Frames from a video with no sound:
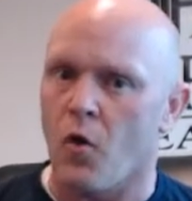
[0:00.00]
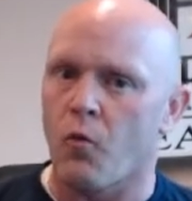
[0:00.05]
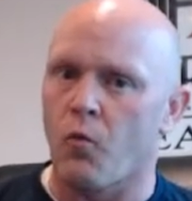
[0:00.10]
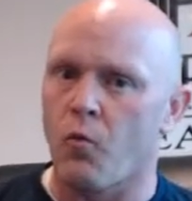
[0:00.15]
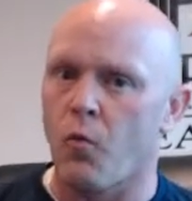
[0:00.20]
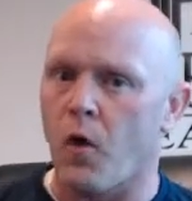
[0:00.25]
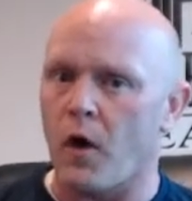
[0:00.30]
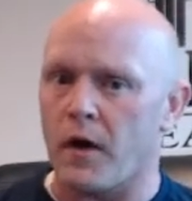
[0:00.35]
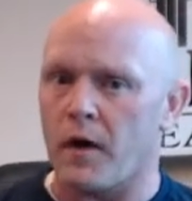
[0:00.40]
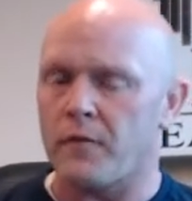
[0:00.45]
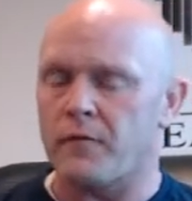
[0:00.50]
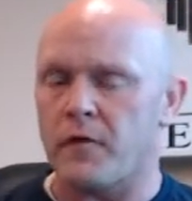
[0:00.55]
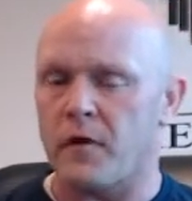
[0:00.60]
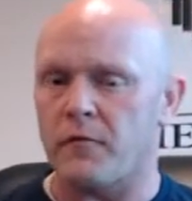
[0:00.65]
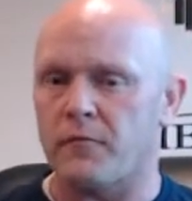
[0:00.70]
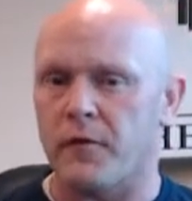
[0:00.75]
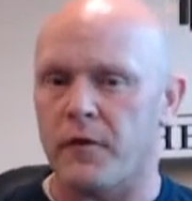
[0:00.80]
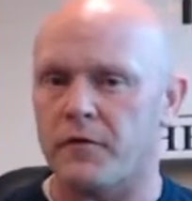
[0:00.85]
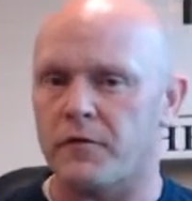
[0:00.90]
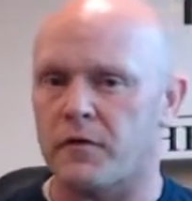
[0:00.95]
what I've
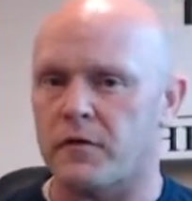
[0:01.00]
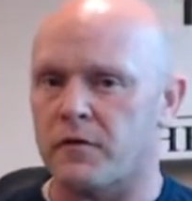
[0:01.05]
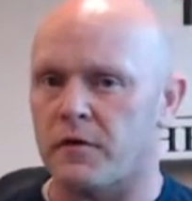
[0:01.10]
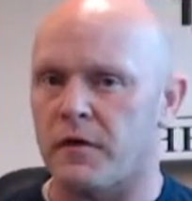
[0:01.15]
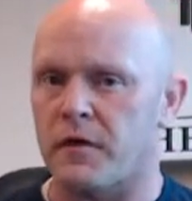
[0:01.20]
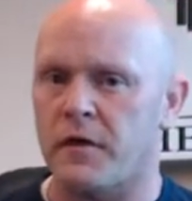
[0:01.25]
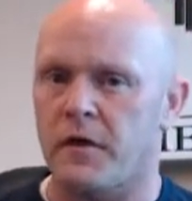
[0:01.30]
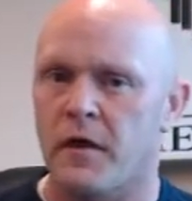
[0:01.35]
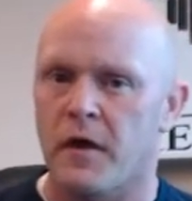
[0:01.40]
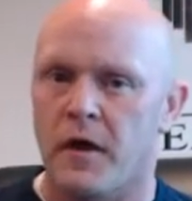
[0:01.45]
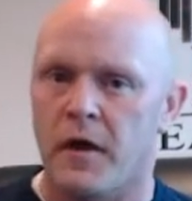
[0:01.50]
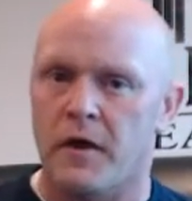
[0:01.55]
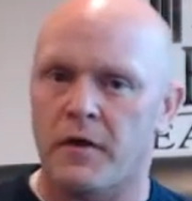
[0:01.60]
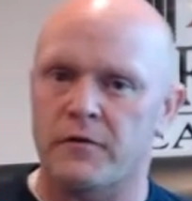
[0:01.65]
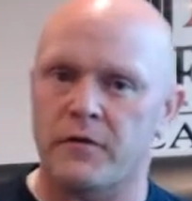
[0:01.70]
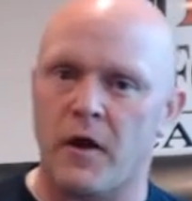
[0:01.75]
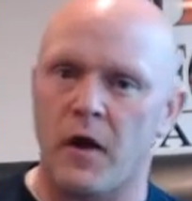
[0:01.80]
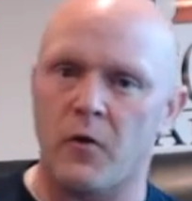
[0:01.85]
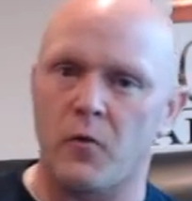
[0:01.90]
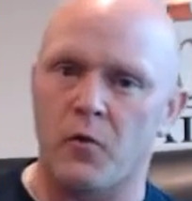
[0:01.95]
done recently
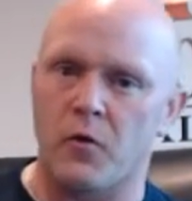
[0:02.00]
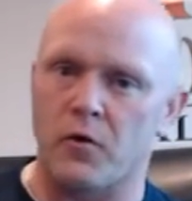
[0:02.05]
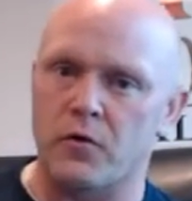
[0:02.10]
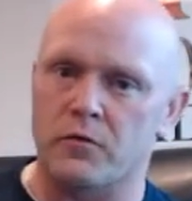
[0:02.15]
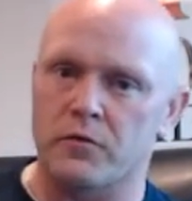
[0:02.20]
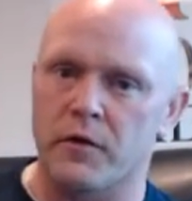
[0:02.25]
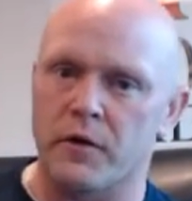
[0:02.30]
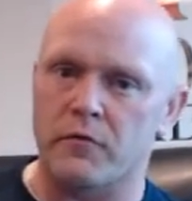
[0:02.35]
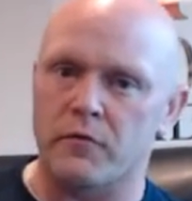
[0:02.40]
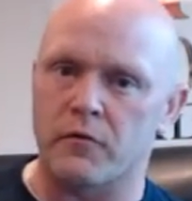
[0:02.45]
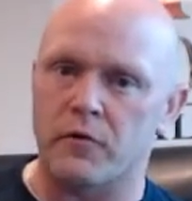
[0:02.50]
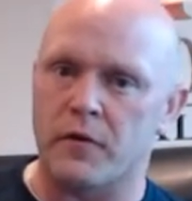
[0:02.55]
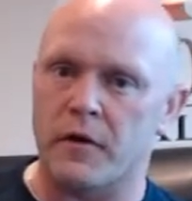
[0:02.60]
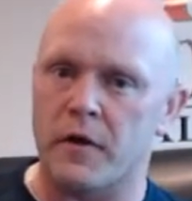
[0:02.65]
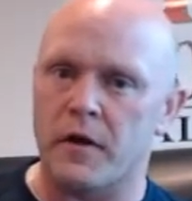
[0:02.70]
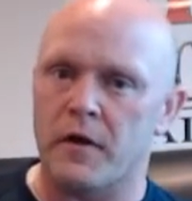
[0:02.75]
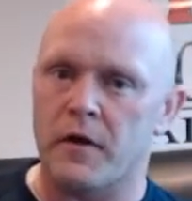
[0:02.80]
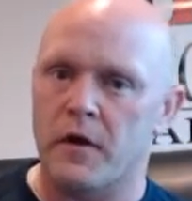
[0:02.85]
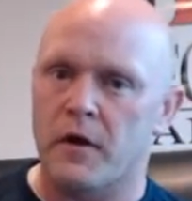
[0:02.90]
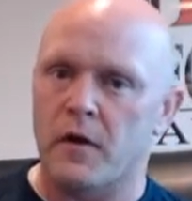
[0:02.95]
is I will
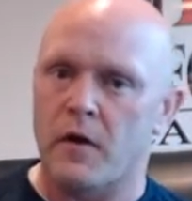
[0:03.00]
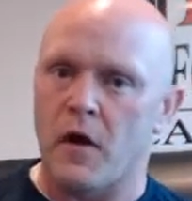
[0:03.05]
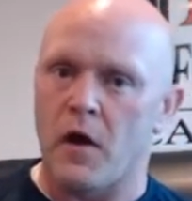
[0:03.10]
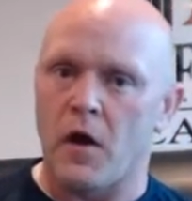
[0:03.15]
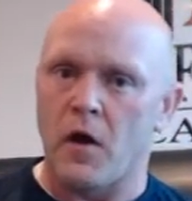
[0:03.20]
literally